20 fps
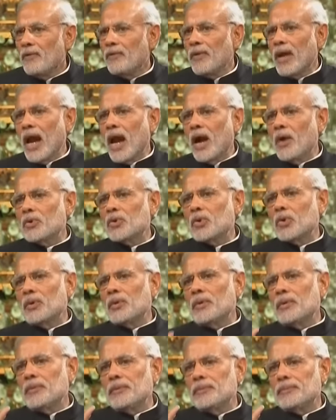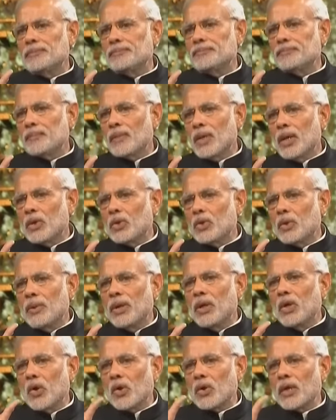We have to
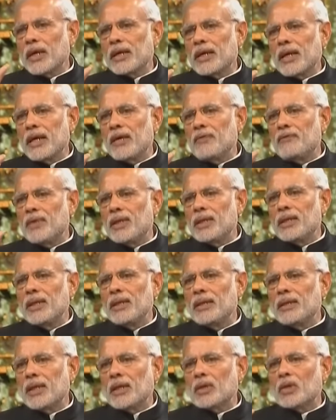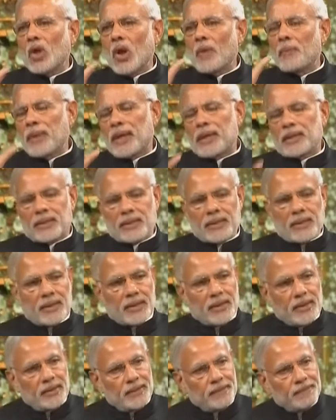be located within the
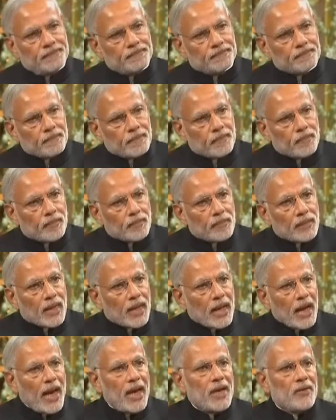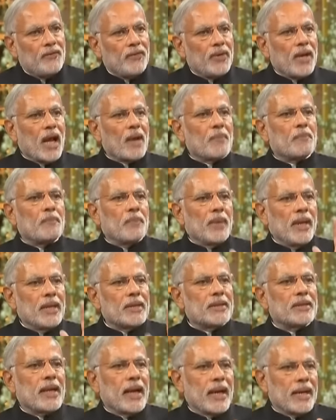tropics, and we are
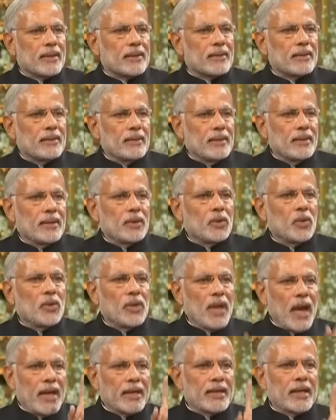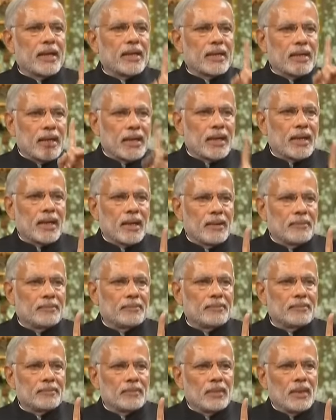pleased that the United
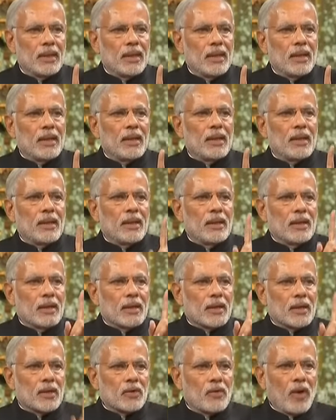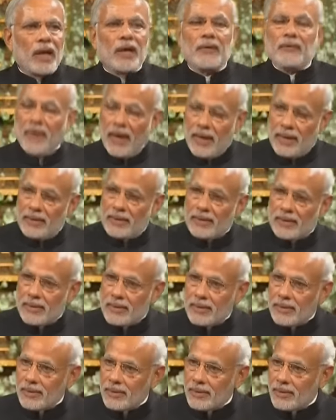Kingdom
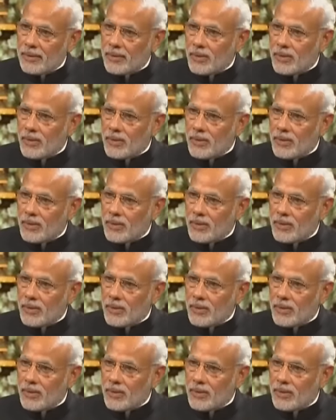qualifies.